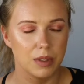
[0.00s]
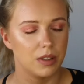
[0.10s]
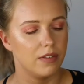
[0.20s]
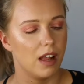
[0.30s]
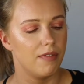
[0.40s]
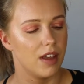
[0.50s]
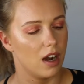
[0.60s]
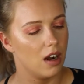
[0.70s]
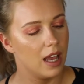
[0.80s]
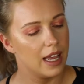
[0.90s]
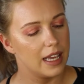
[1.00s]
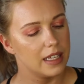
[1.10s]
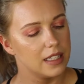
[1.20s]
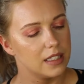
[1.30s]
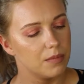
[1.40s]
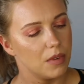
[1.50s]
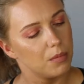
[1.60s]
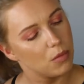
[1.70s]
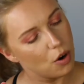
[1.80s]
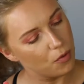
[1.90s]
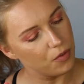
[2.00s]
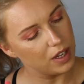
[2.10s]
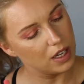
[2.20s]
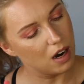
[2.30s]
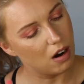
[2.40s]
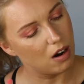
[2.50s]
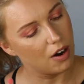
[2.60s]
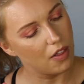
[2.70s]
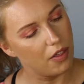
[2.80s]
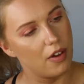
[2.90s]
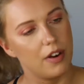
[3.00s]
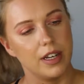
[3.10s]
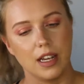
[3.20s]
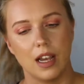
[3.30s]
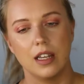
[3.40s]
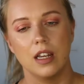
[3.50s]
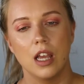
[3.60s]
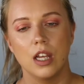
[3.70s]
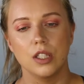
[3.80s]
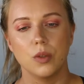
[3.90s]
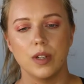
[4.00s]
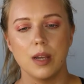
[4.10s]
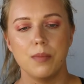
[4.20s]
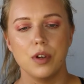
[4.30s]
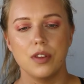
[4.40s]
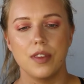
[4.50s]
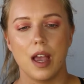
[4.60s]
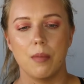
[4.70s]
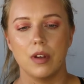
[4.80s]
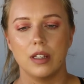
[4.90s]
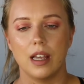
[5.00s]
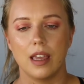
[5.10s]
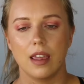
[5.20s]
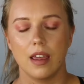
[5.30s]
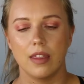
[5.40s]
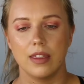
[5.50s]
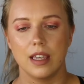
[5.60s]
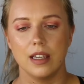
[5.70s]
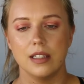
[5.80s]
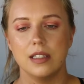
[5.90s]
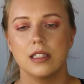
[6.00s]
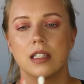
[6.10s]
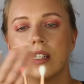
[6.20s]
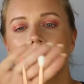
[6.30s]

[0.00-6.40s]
bit fluffier, is Morphe Y39. So when I put them like this,